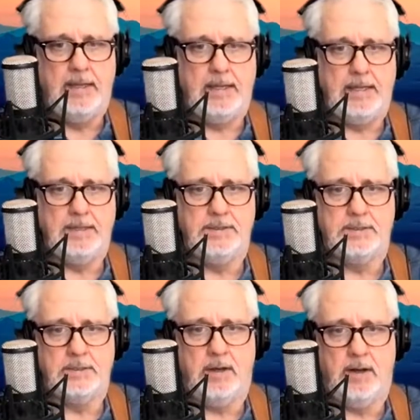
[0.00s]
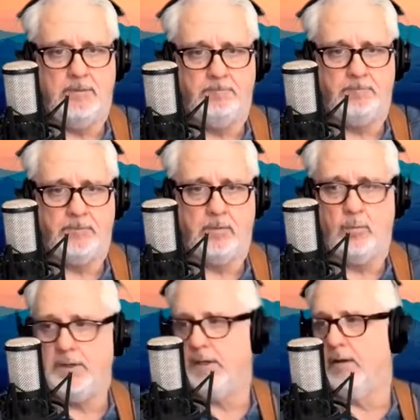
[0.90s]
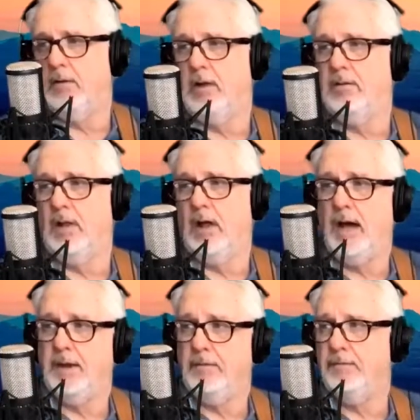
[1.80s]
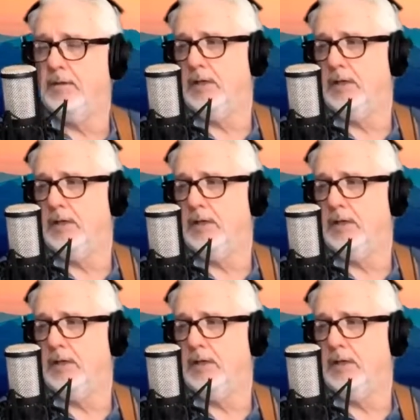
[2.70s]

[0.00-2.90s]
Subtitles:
is we did a lot of